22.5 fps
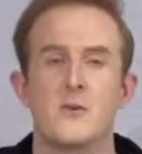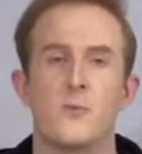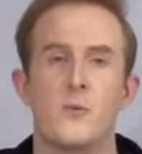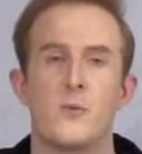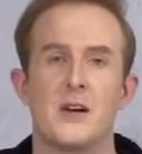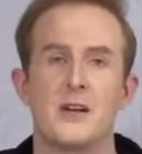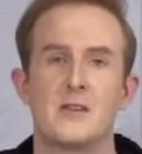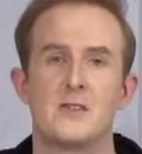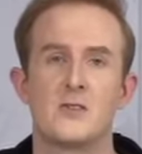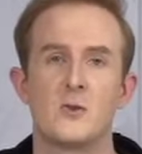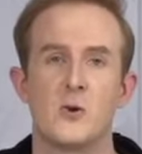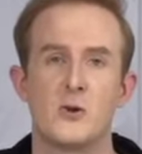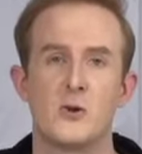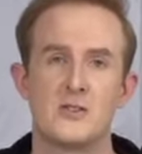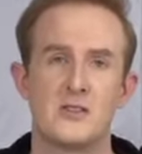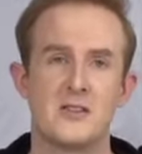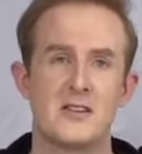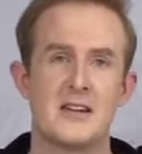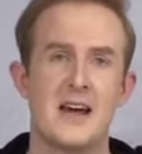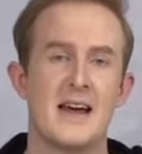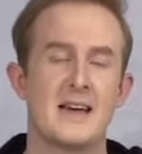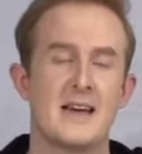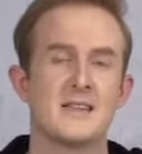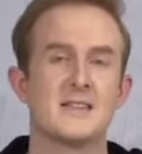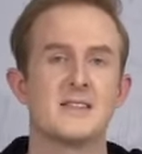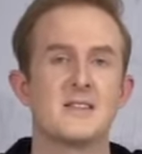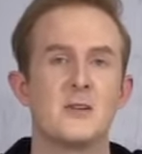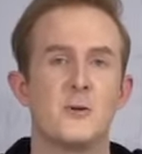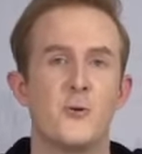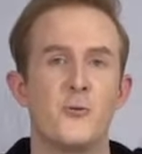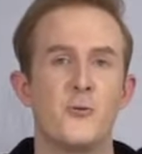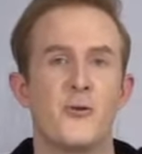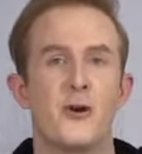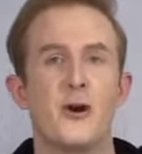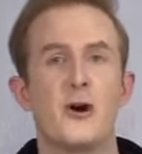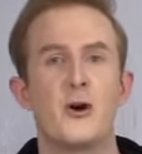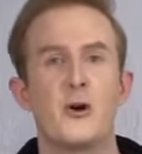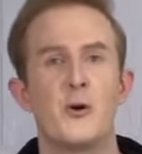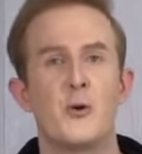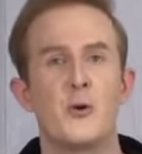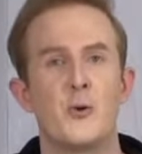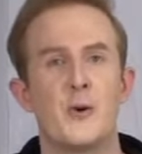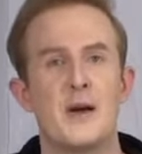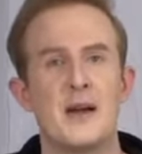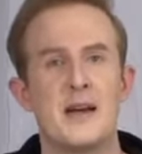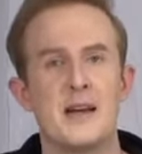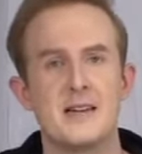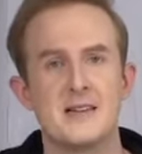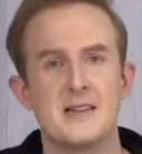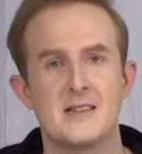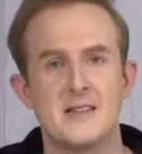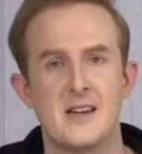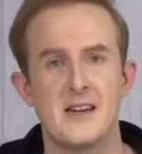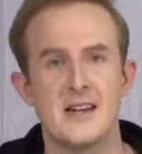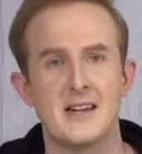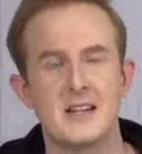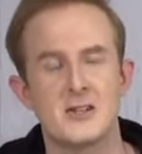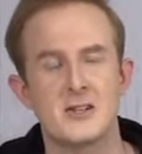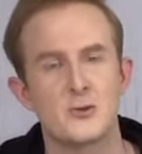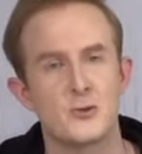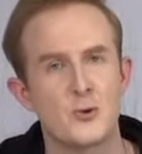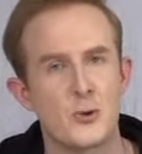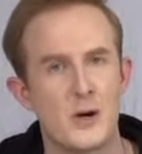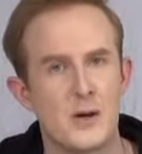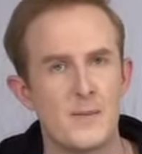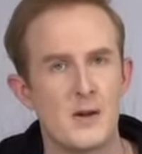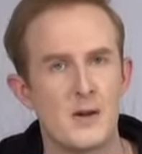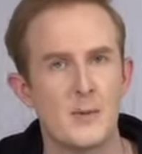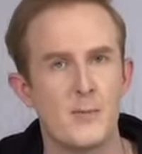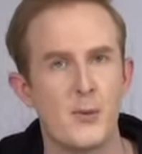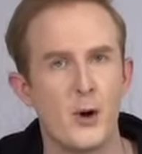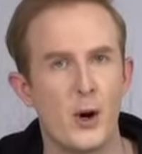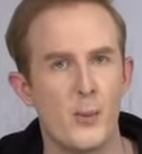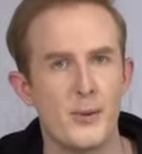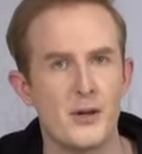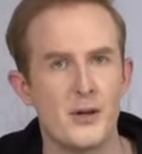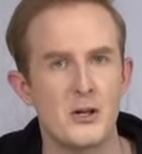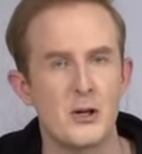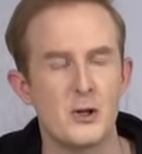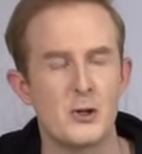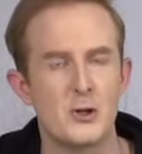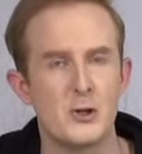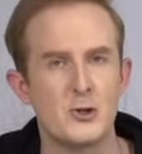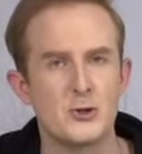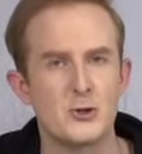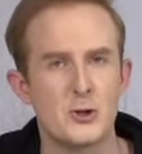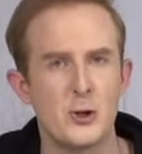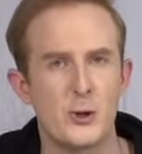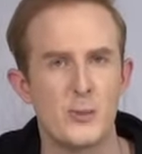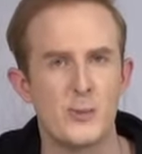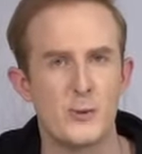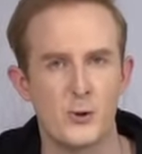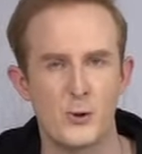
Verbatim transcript: we saw today. Silver, who is an extremely popular YouTube